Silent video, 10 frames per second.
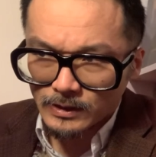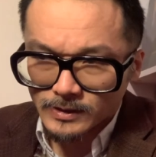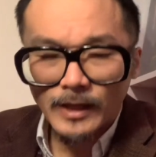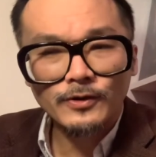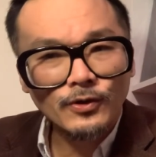
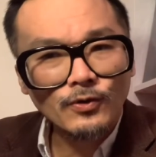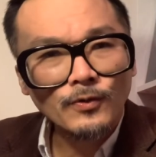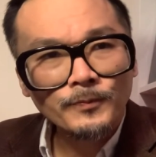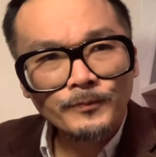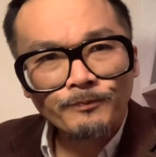
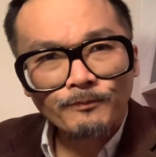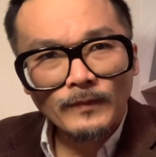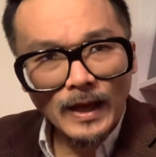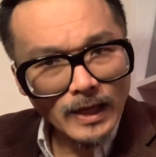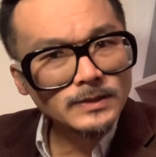technical
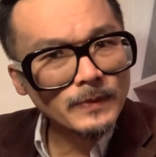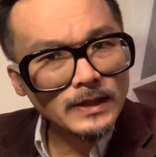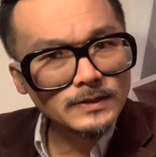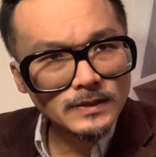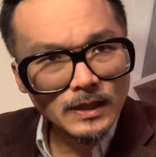
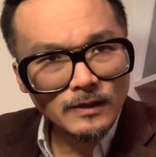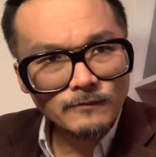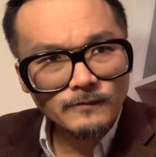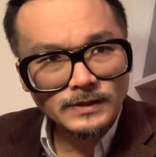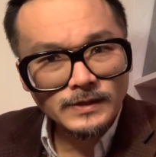aspects
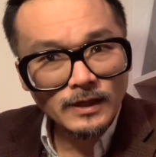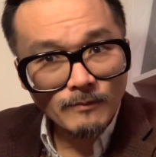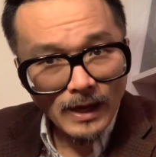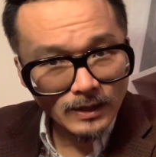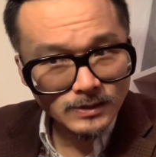of
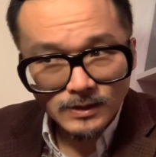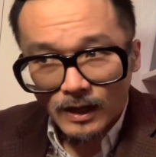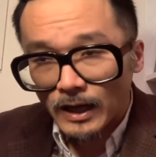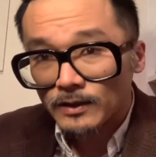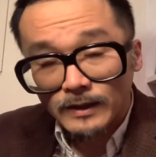cinematic
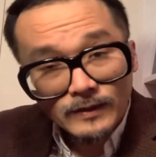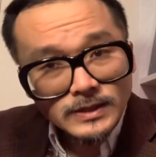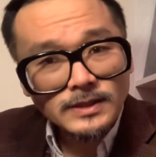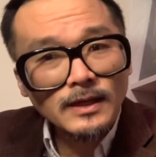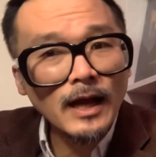style. And this
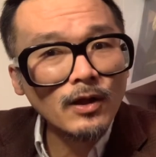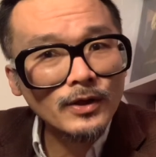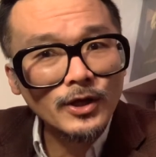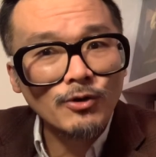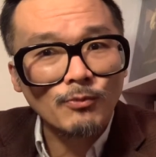style
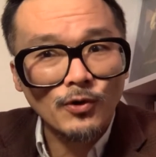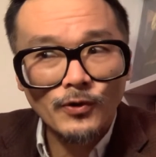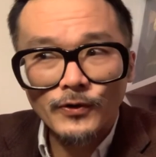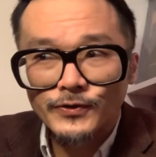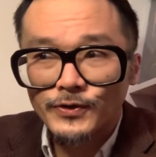can
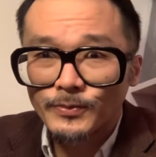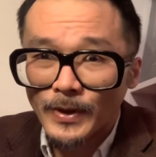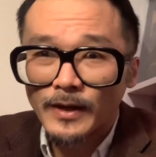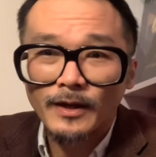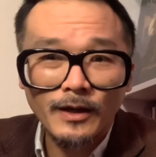emerge
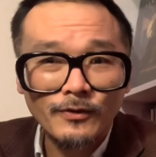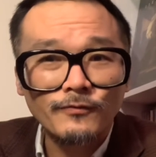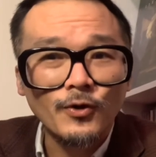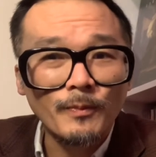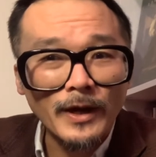depending on the
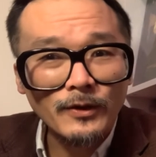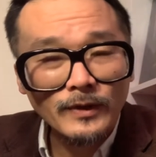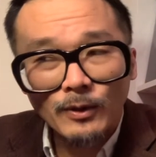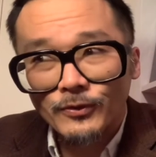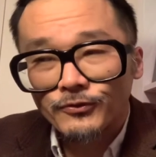filmmaker
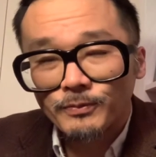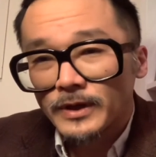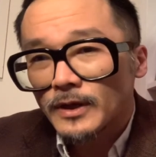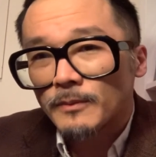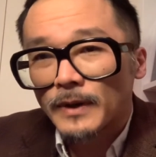that we are
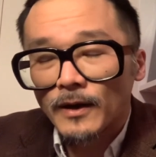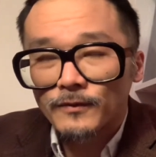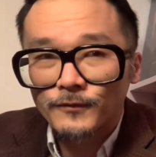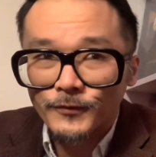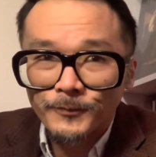speaking about.
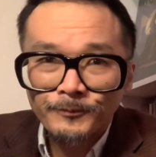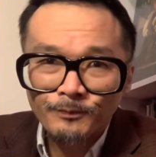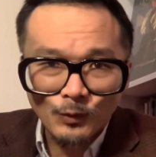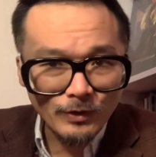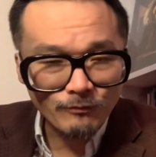And so
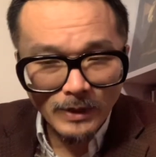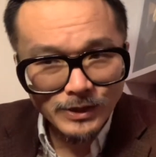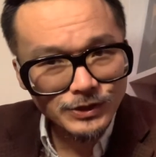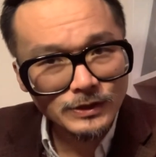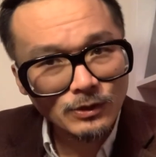we have
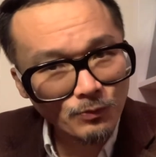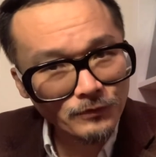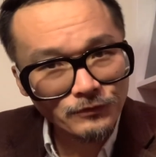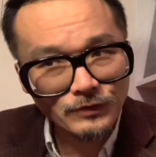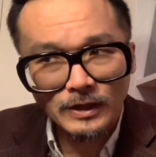mentioned, or we
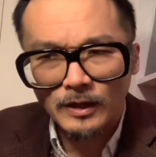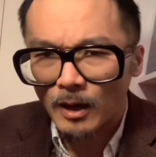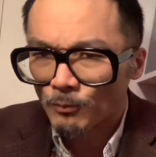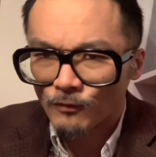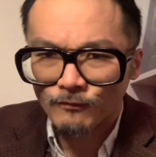have seen, a
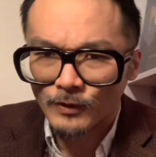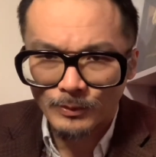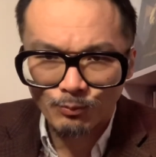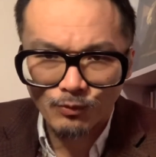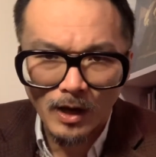number of very
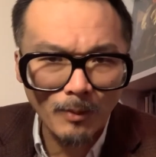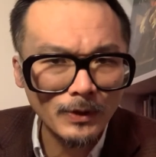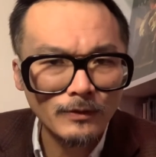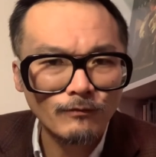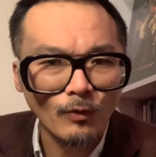
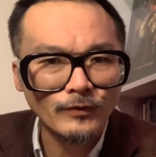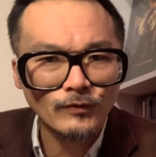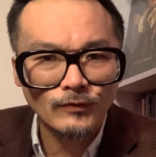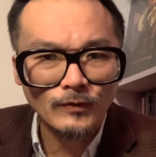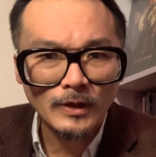prominent
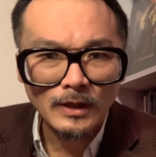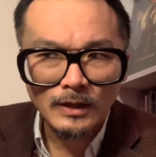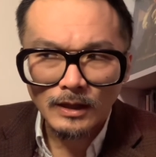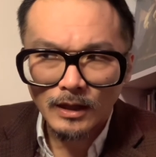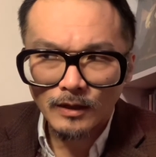voices
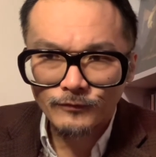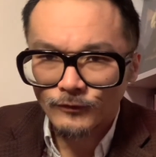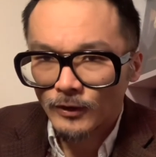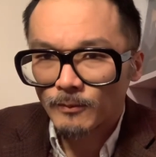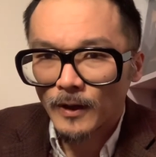of
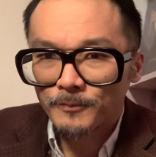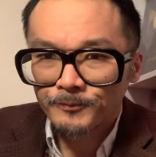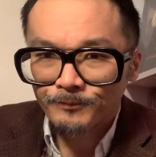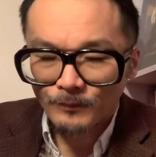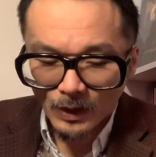cinema
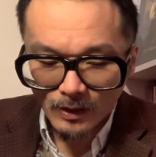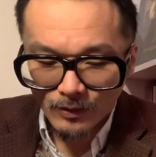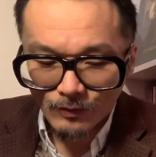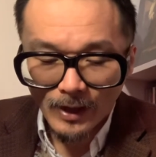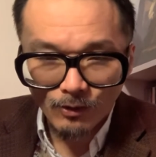
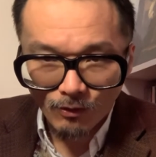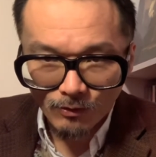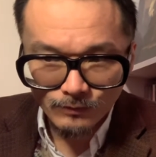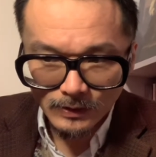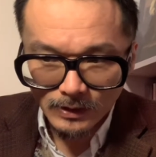that
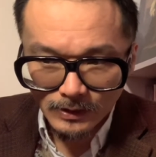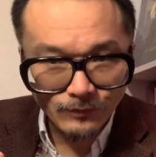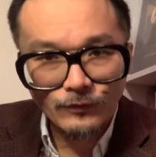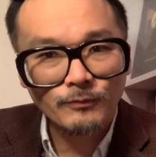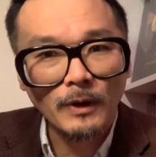are in
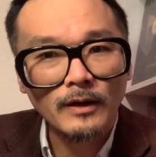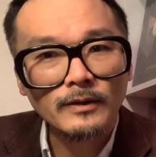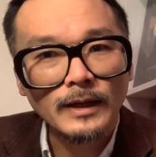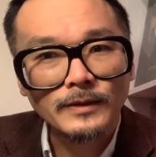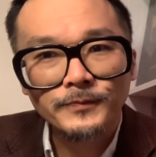the
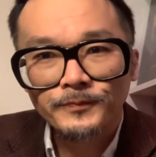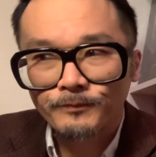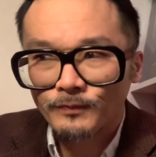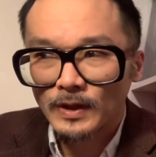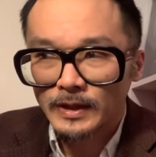spotlight,
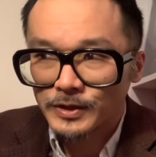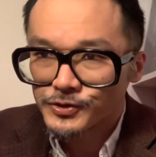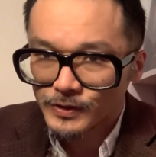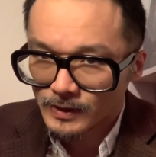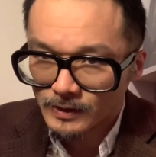
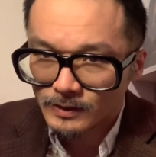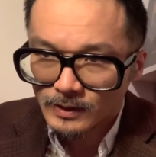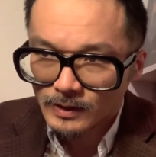each in